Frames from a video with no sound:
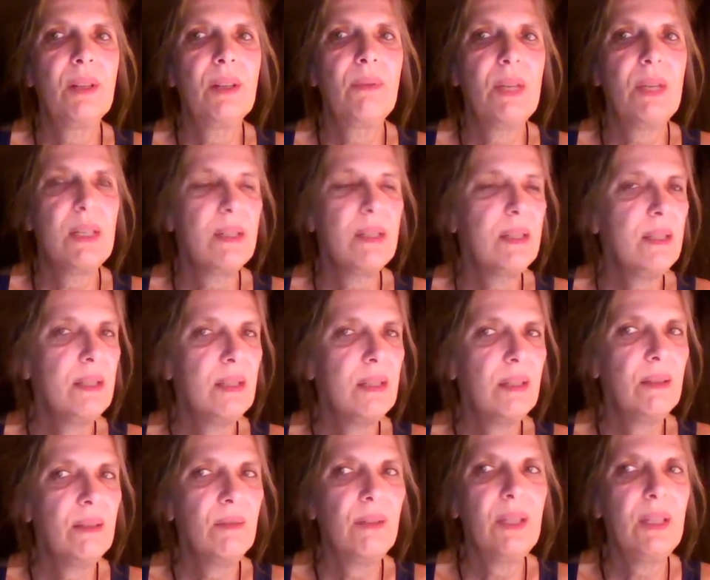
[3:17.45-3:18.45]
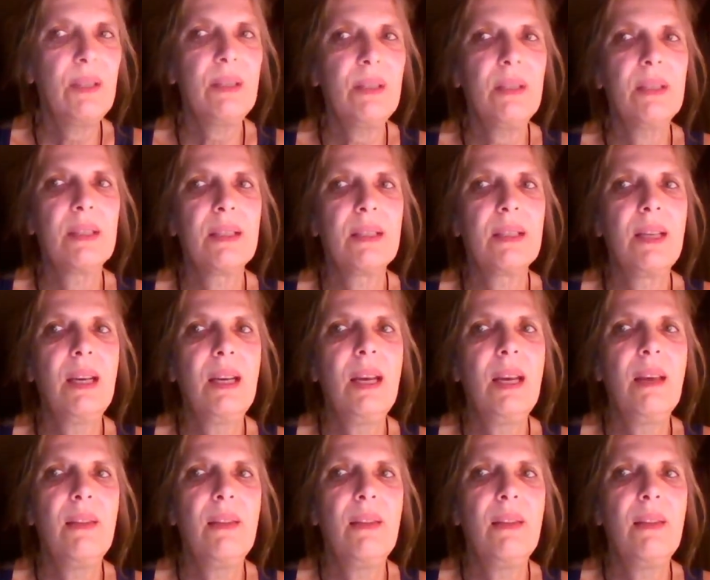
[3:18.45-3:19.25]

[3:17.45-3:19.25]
are recent innovations?